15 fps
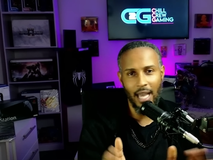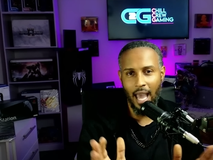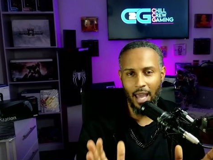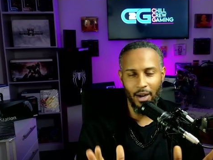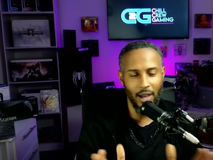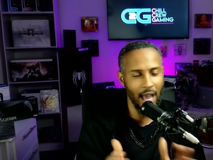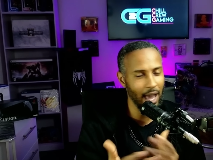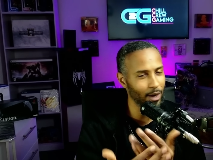
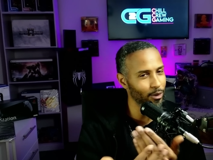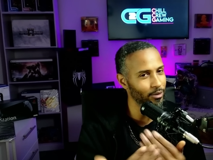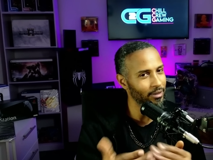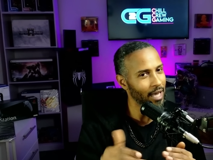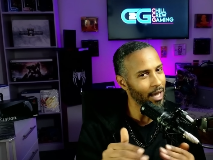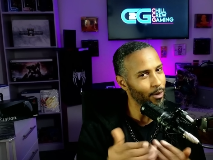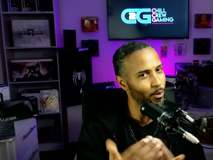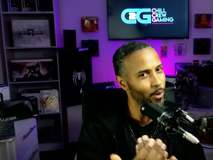I
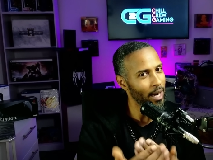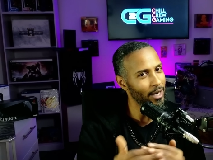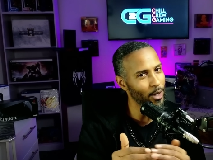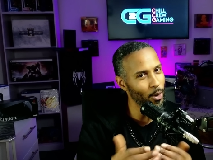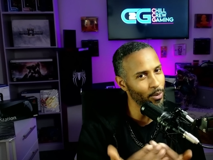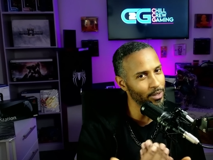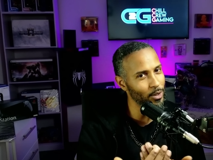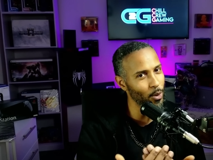don't quite
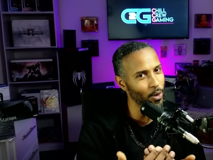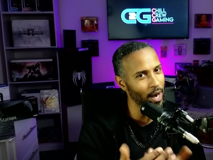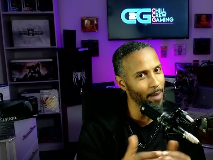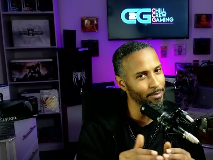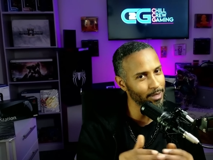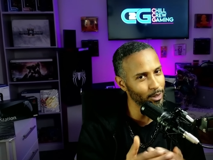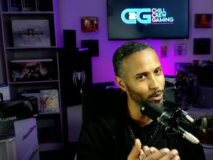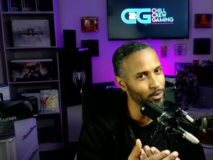know what's going on.
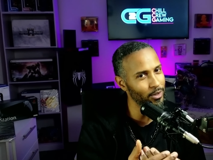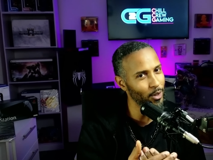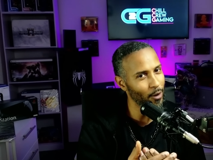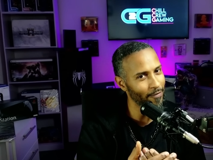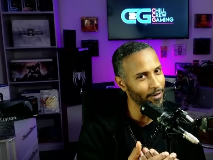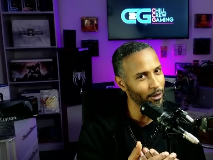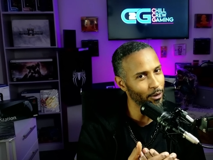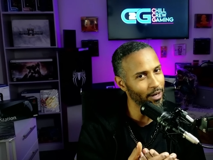I'm still
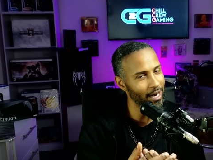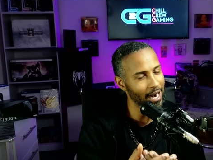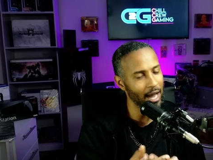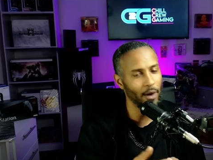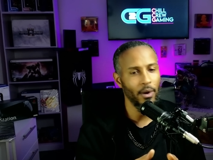figuring it out,